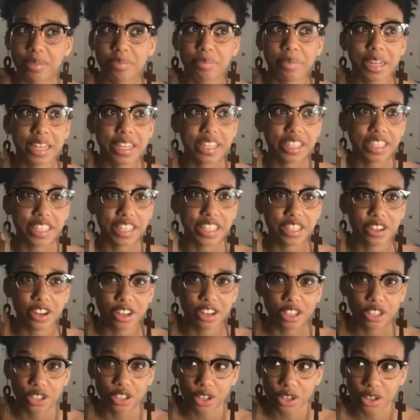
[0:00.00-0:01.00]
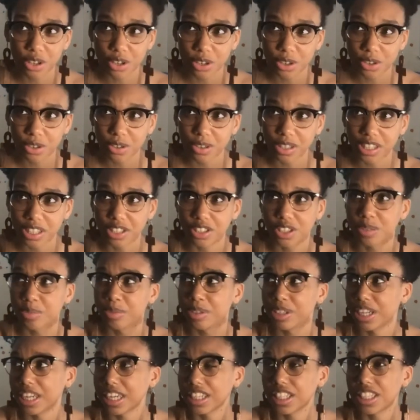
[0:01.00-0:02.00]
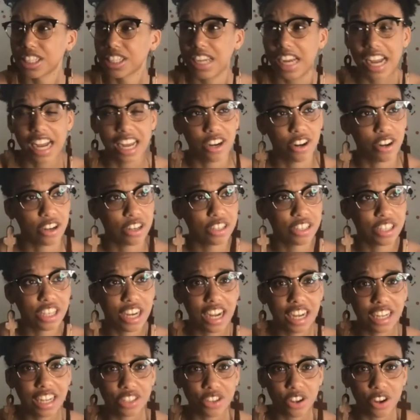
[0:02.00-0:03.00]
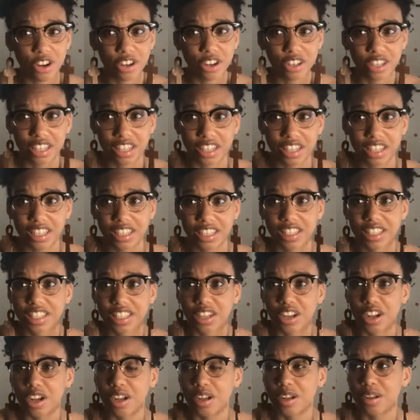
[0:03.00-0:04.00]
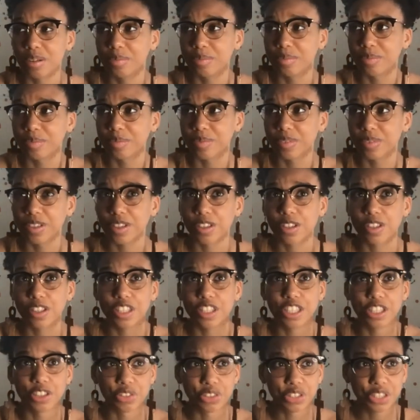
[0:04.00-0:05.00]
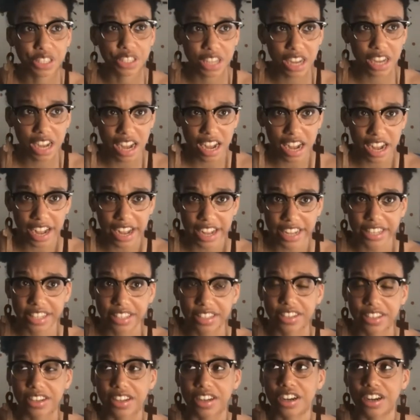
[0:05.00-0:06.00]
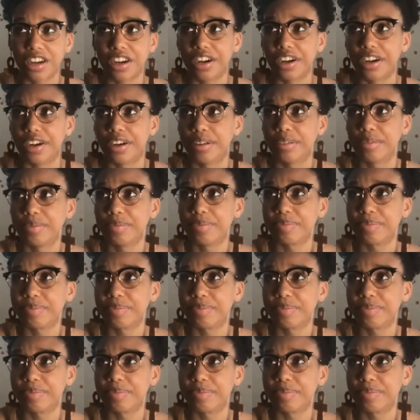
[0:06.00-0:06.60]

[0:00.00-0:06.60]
Melody Gardot in terms of like jazz artists. Jill Scott. Oh